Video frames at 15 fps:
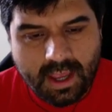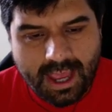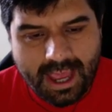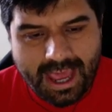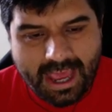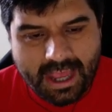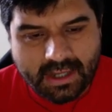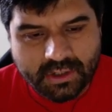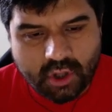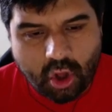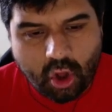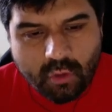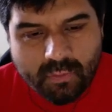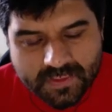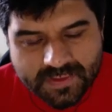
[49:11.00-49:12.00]
and
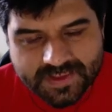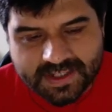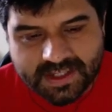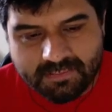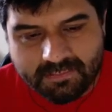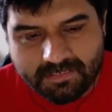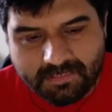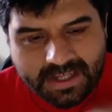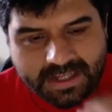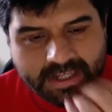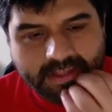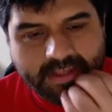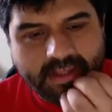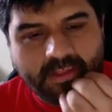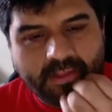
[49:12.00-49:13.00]
almost
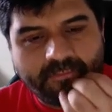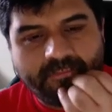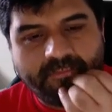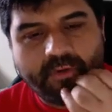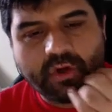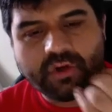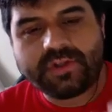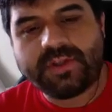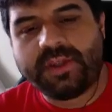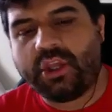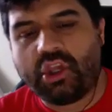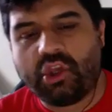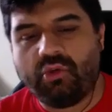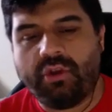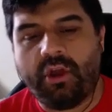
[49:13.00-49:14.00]
immediately the first thing
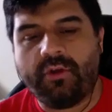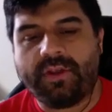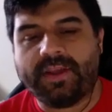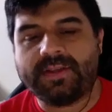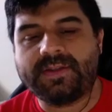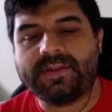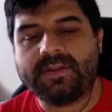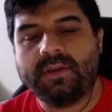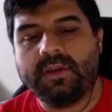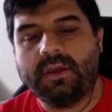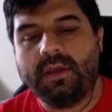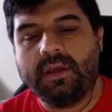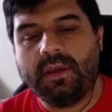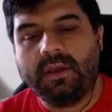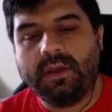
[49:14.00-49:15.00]
you notice
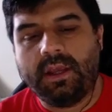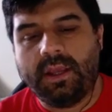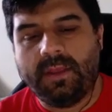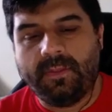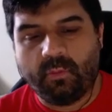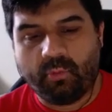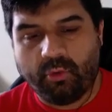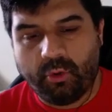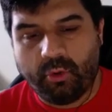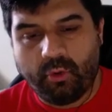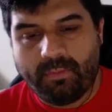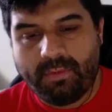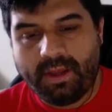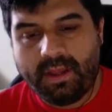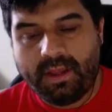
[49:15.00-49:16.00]
in the
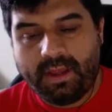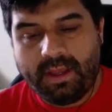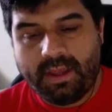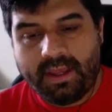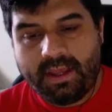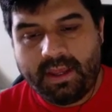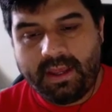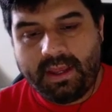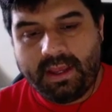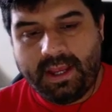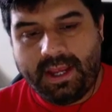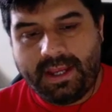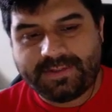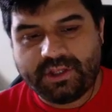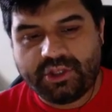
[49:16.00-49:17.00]
room
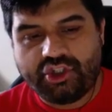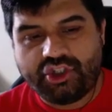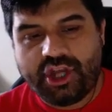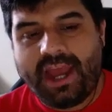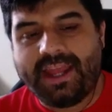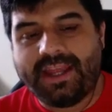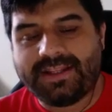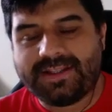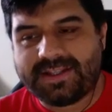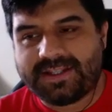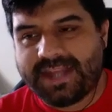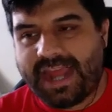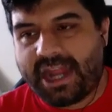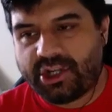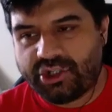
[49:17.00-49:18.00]
is a giant
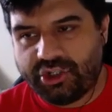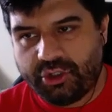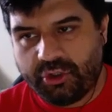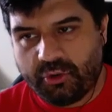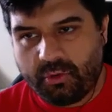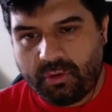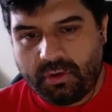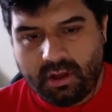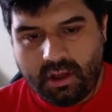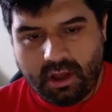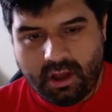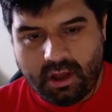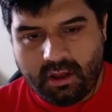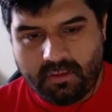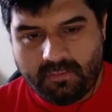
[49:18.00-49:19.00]
statue
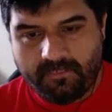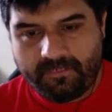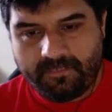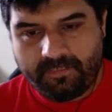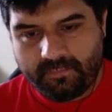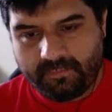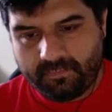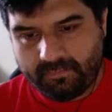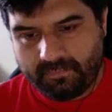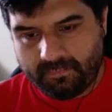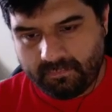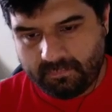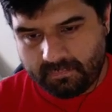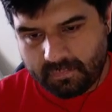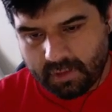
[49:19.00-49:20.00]
of
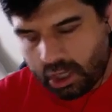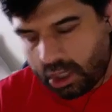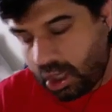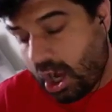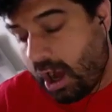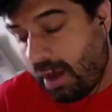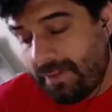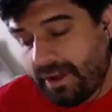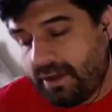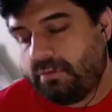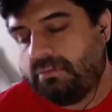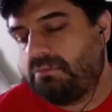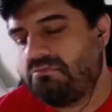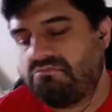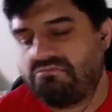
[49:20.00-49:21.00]
a
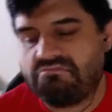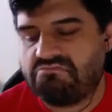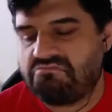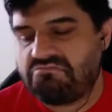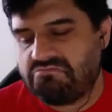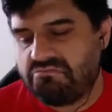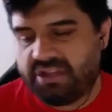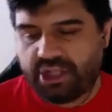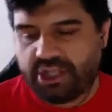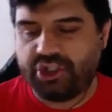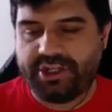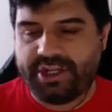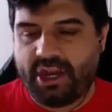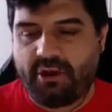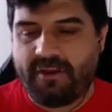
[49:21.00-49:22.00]
common
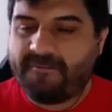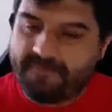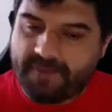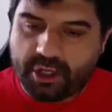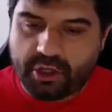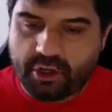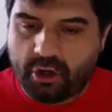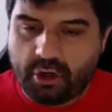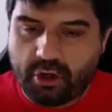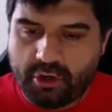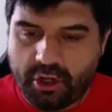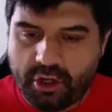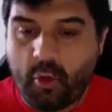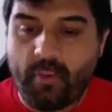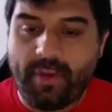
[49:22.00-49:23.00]
legendary figure
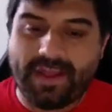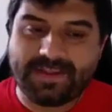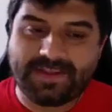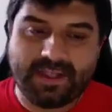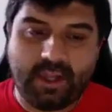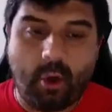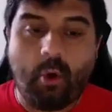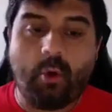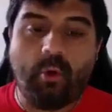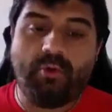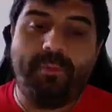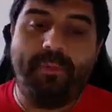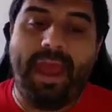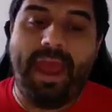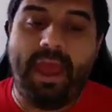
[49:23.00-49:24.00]
known as the Old
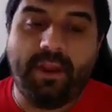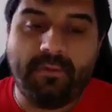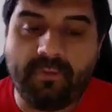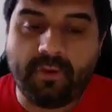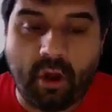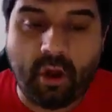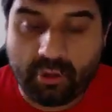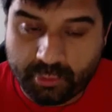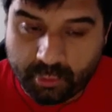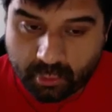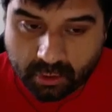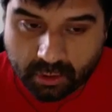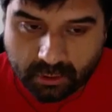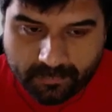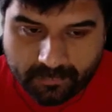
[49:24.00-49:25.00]
Man of
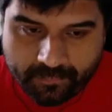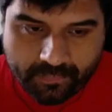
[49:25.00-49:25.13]
Kaldur.